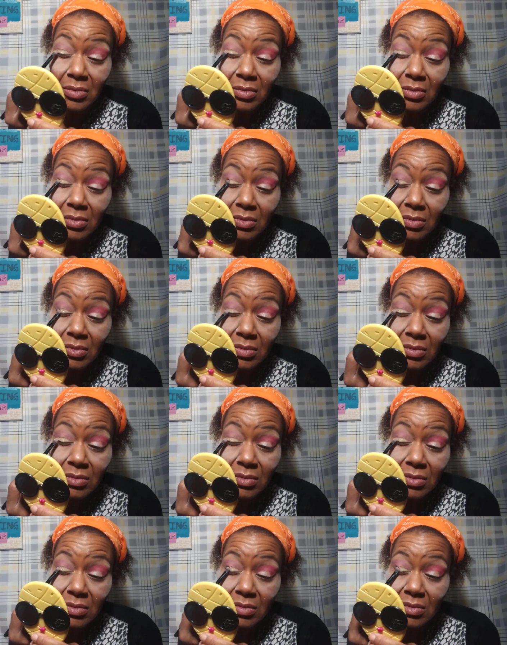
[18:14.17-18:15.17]

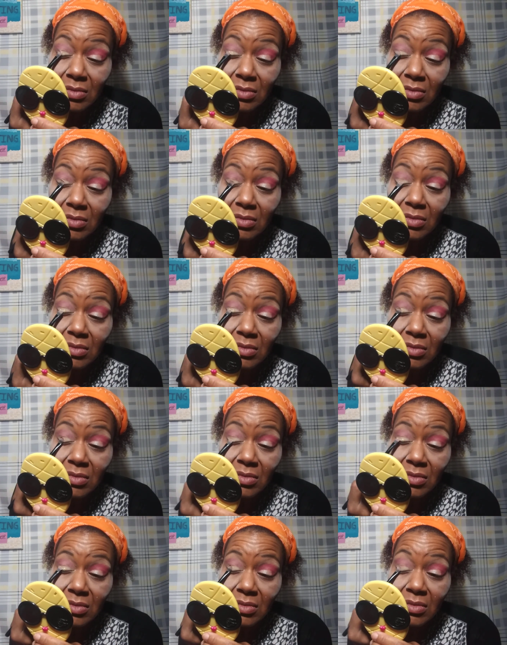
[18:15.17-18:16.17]

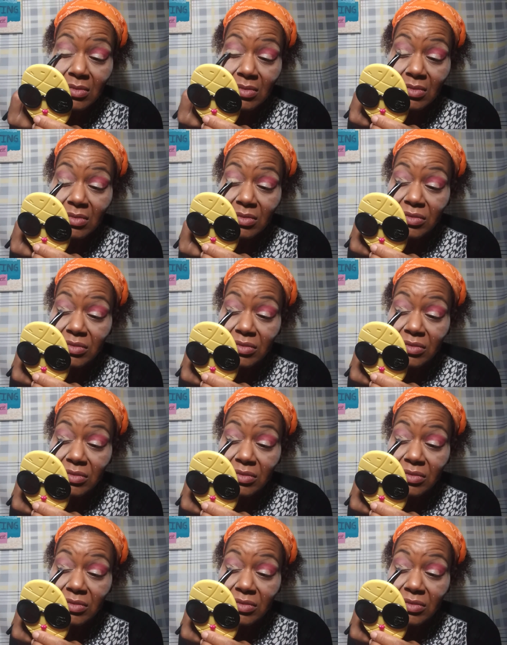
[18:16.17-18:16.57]
[no speech]